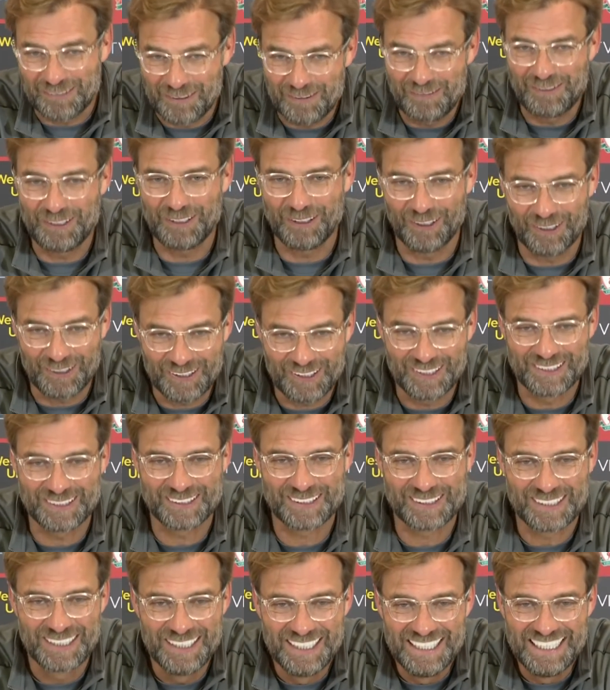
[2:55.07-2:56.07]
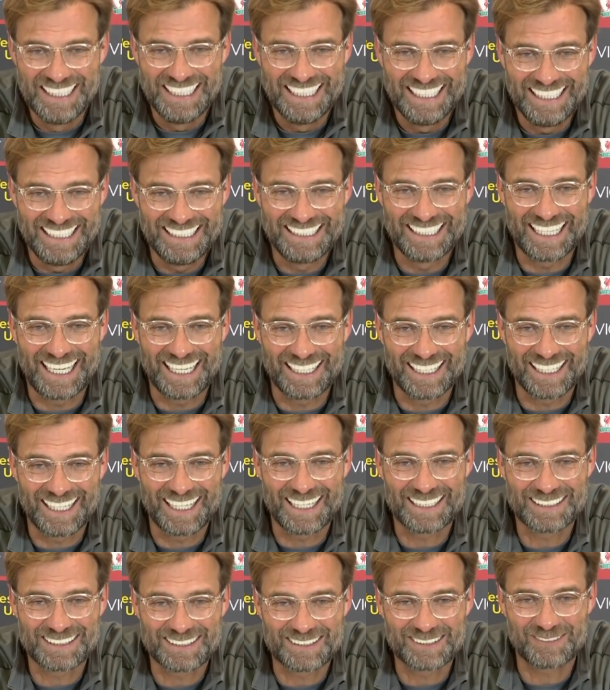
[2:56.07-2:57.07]
to be honest, in the
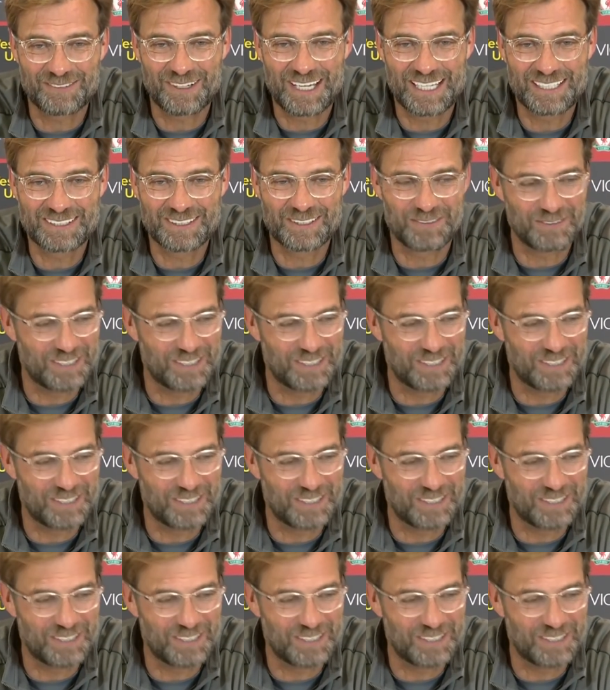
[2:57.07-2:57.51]
analysis as well.